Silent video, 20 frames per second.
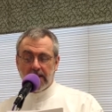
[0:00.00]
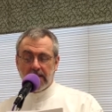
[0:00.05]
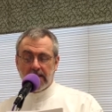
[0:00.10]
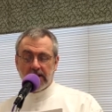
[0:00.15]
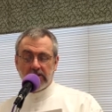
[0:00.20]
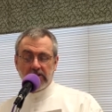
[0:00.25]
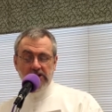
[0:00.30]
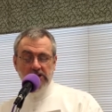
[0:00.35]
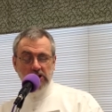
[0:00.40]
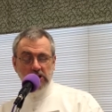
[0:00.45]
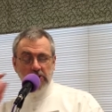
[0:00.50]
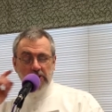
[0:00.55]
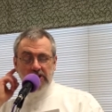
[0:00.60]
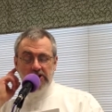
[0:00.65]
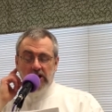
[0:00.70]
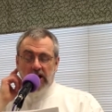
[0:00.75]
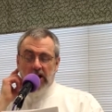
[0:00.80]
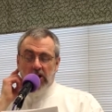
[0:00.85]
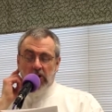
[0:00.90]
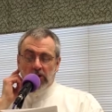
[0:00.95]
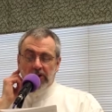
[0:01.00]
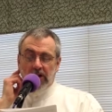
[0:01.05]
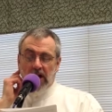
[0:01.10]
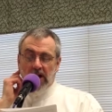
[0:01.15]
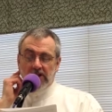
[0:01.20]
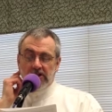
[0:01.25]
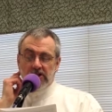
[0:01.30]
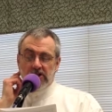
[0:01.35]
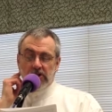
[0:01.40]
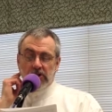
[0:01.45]
There is so much I hold
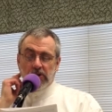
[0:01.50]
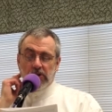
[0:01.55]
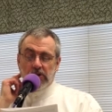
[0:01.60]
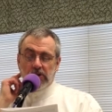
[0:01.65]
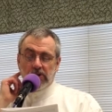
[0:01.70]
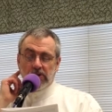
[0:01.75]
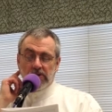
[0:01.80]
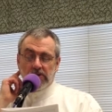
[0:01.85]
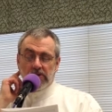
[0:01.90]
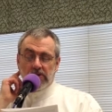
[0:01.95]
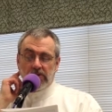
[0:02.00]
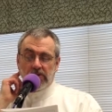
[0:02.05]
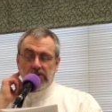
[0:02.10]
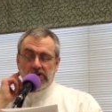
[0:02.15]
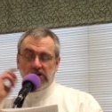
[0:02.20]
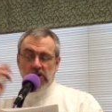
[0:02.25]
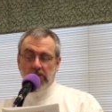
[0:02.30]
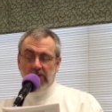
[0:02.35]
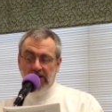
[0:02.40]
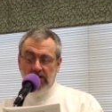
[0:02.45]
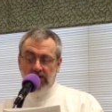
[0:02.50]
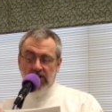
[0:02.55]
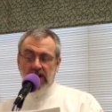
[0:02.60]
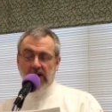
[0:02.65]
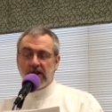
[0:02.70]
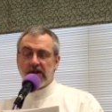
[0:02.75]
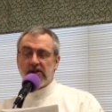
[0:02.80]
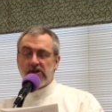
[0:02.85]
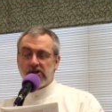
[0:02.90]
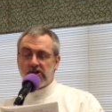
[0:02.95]
on to, so many
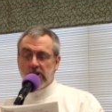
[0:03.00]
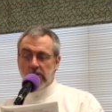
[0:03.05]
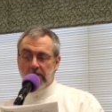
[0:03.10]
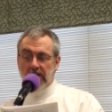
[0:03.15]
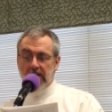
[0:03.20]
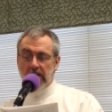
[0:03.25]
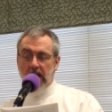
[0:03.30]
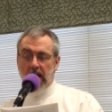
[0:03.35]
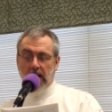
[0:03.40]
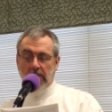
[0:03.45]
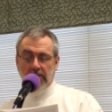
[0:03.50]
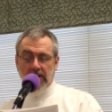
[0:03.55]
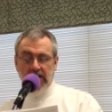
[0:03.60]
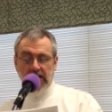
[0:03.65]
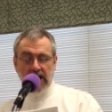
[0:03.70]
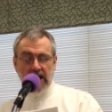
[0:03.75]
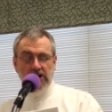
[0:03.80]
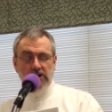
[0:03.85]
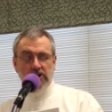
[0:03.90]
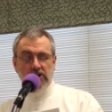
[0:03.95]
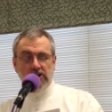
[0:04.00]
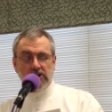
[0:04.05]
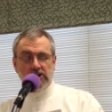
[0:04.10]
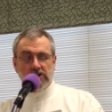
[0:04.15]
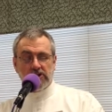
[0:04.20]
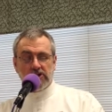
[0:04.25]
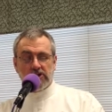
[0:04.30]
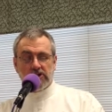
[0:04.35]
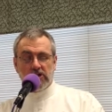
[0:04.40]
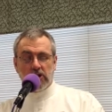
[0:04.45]
things, so many
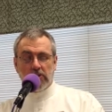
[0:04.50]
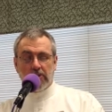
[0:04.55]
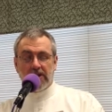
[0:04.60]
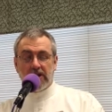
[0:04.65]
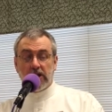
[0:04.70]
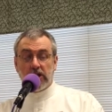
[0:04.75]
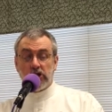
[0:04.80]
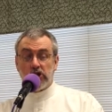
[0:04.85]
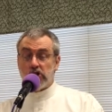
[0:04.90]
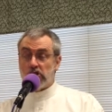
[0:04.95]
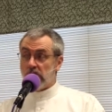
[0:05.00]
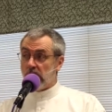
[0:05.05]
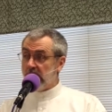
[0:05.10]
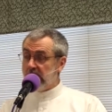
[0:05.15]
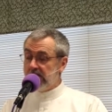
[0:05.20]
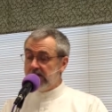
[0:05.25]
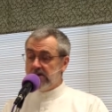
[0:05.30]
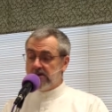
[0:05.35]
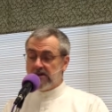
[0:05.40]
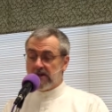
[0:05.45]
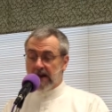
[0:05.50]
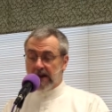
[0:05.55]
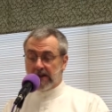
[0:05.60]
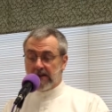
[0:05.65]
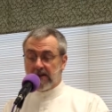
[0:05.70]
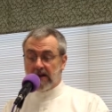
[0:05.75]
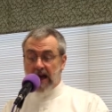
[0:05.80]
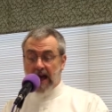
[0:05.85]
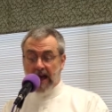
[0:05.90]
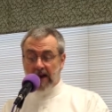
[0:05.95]
obligations, so many shoulds
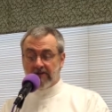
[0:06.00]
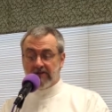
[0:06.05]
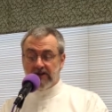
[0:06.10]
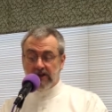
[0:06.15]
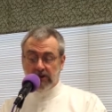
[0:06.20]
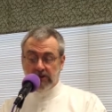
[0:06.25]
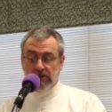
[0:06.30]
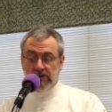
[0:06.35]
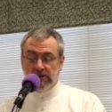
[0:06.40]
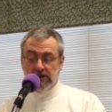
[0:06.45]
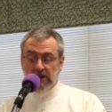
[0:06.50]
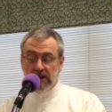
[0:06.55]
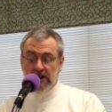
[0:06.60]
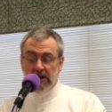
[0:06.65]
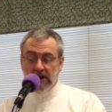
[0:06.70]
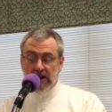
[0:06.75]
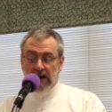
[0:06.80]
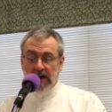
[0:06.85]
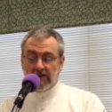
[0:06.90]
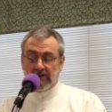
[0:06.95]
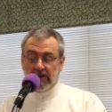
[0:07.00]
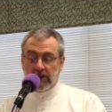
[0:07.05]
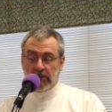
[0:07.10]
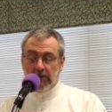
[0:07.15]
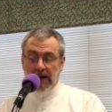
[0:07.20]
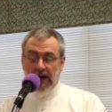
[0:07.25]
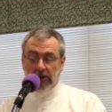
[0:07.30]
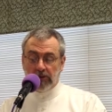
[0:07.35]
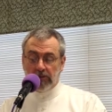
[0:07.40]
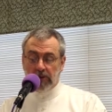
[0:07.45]
and have tos I feel
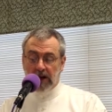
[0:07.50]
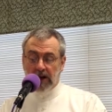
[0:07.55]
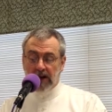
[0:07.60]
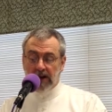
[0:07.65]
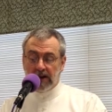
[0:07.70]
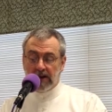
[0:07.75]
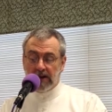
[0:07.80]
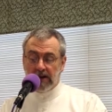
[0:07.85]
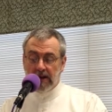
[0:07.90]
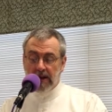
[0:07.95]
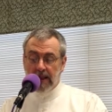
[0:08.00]
bound by.